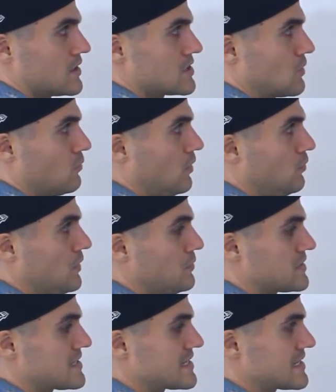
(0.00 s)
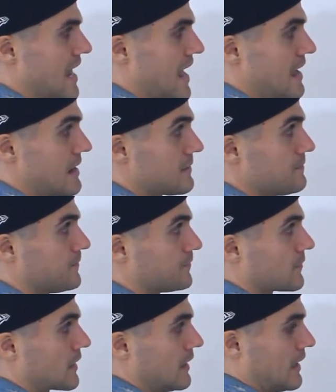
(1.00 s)
So what we would say
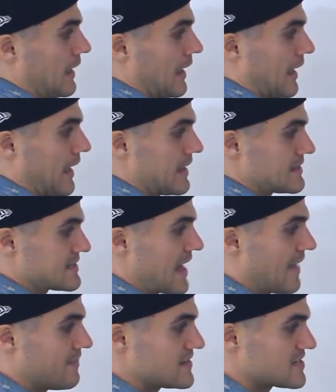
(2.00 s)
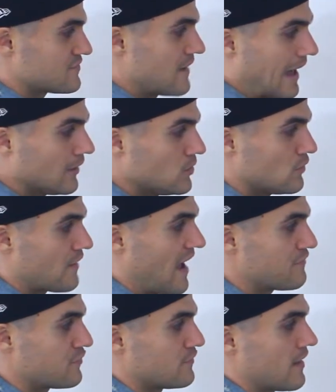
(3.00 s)
is that this value of
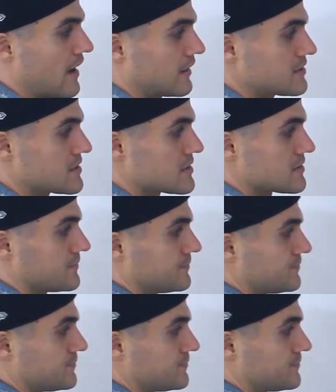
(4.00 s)
f of x